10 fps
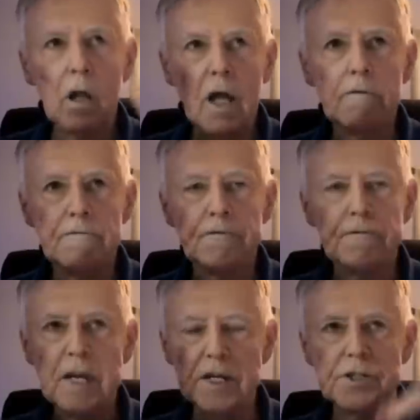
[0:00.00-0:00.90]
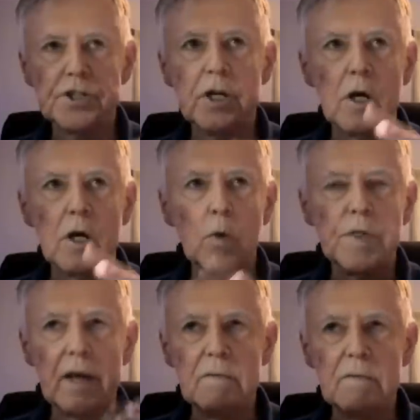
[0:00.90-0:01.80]
the so-called love
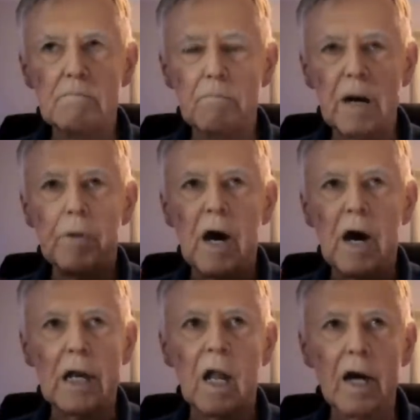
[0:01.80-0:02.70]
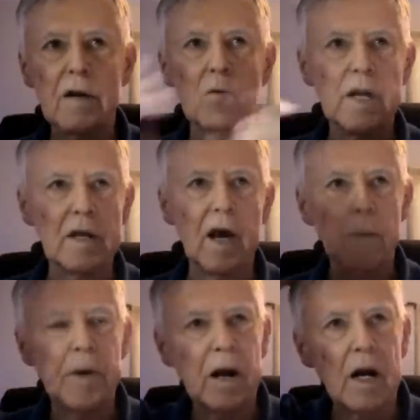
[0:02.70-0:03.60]
feasts, you know, where they bring
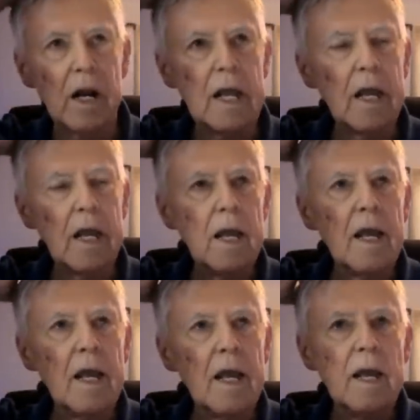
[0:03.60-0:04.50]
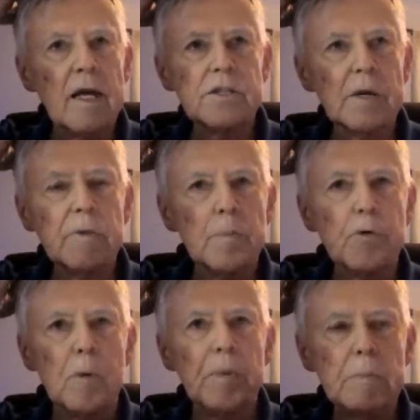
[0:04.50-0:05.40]
potluck and whatnot, apparently,
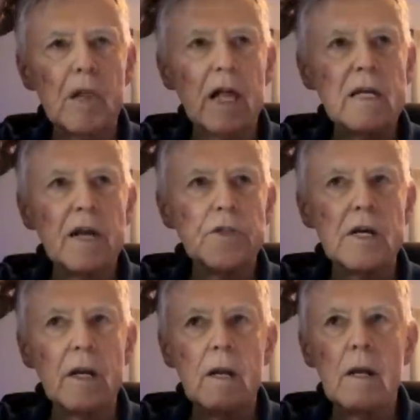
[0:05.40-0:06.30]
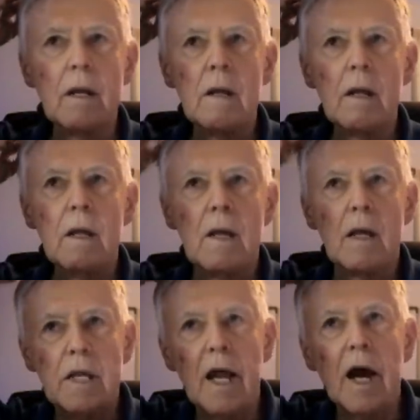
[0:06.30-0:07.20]
and some of the poor drunk. people had nothing.
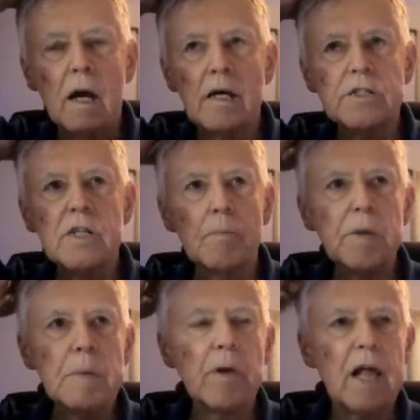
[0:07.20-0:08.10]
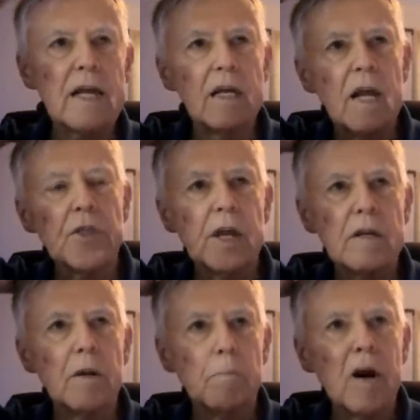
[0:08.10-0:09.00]
Yeah, and some people had
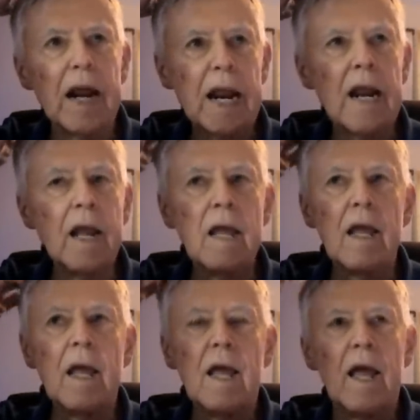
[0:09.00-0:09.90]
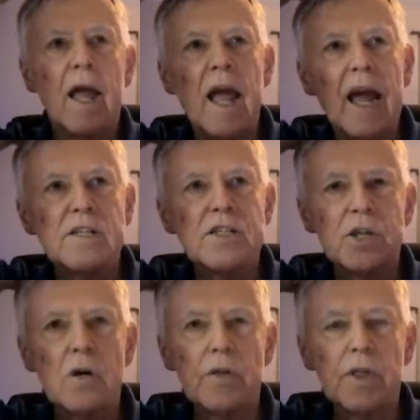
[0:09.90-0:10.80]
nothing to bring, and
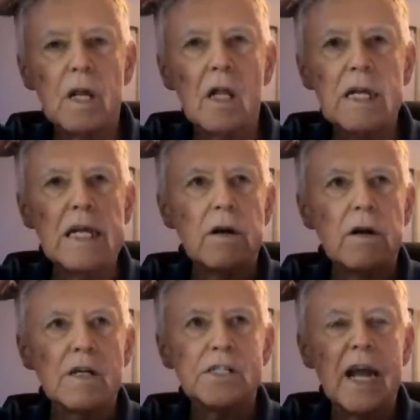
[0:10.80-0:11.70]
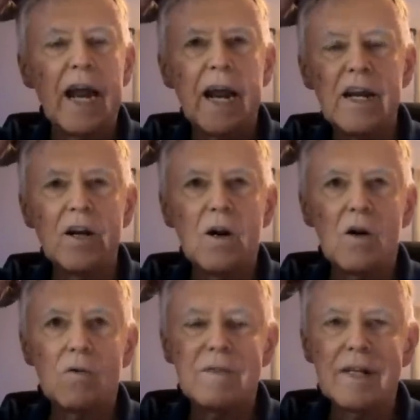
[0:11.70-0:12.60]
so the elite are saying, you
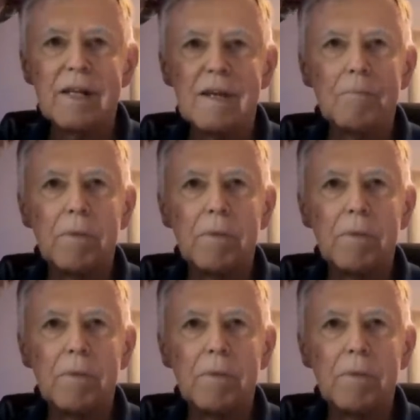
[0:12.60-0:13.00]
know,